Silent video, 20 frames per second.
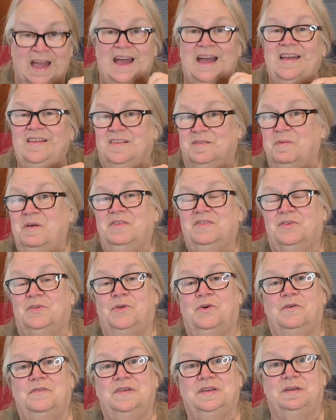it smells
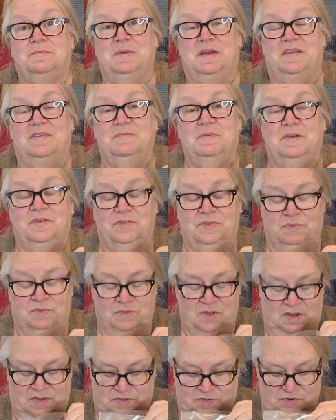clovey to me. It smells
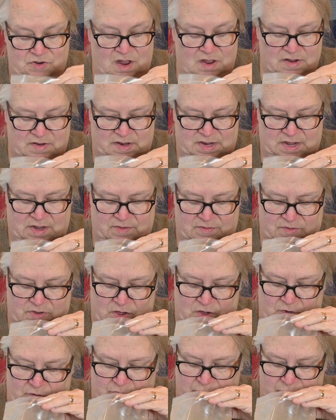not strongly clove,